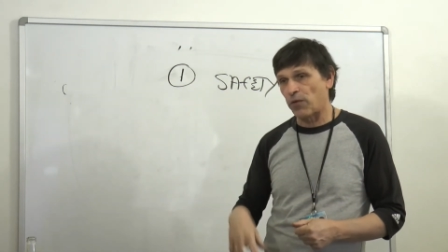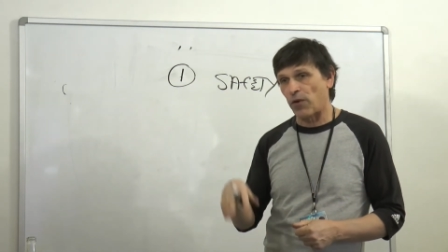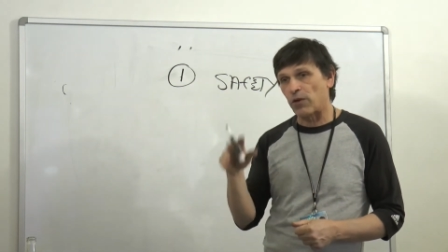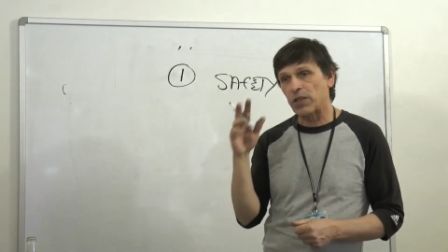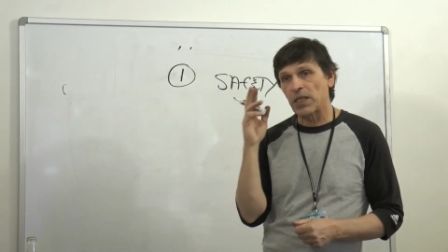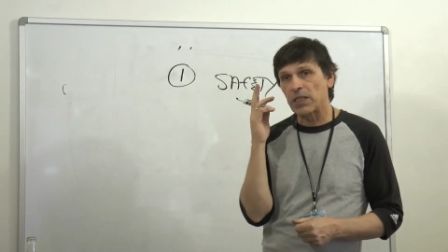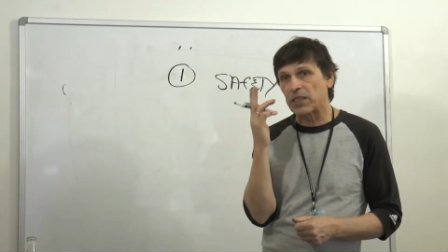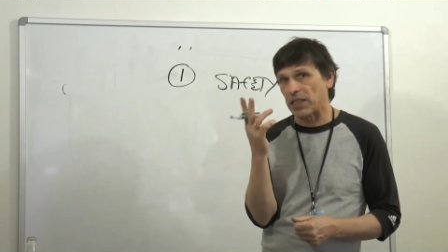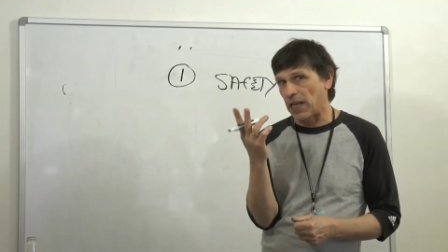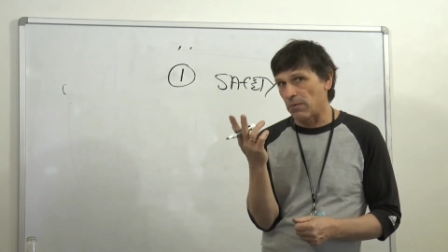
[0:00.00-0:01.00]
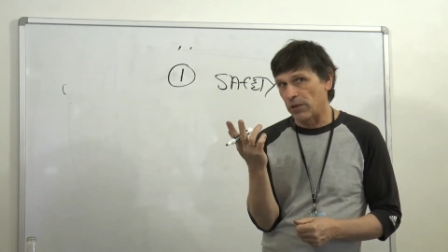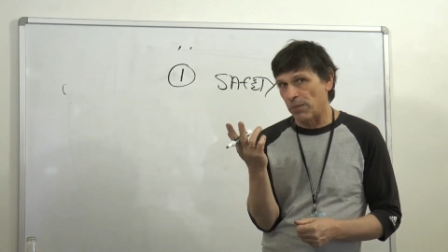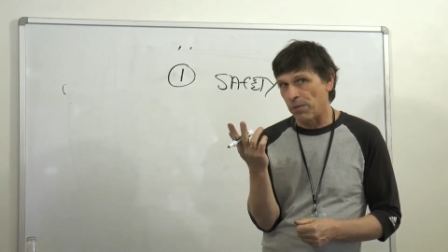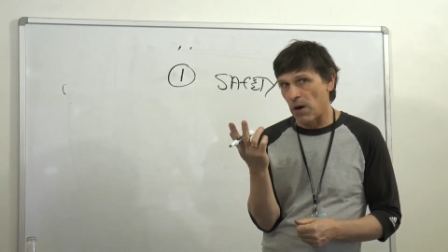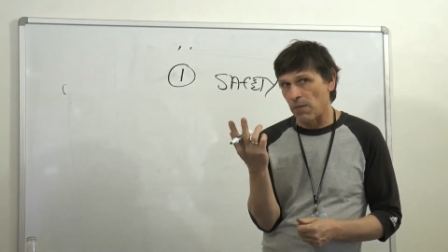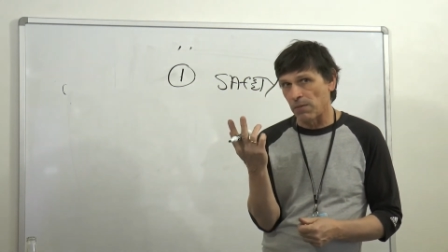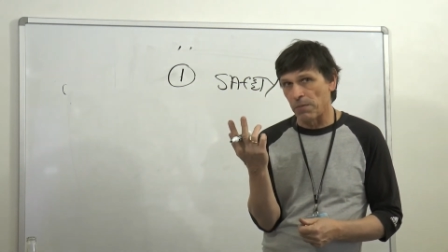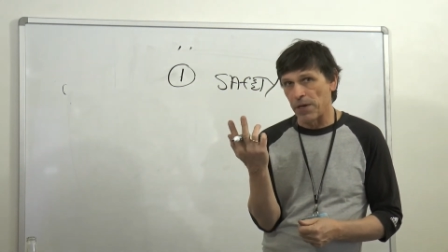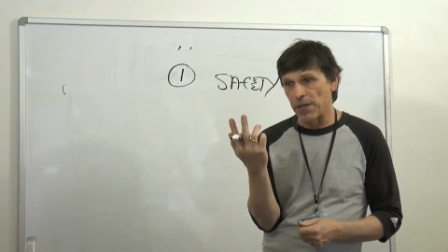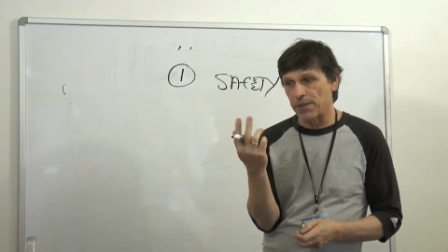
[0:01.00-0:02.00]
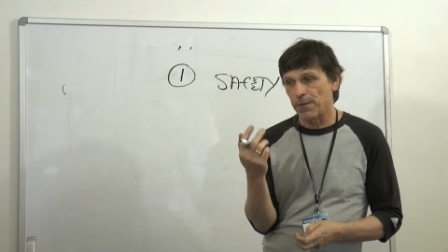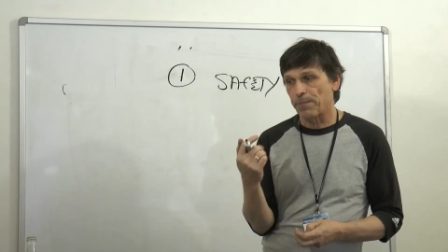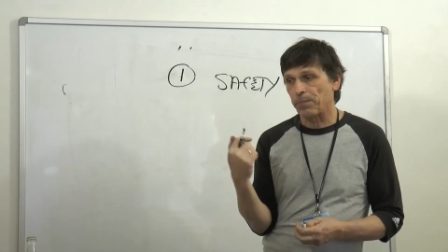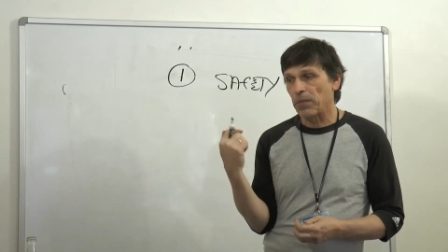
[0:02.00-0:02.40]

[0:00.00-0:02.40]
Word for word: First, state what the problem is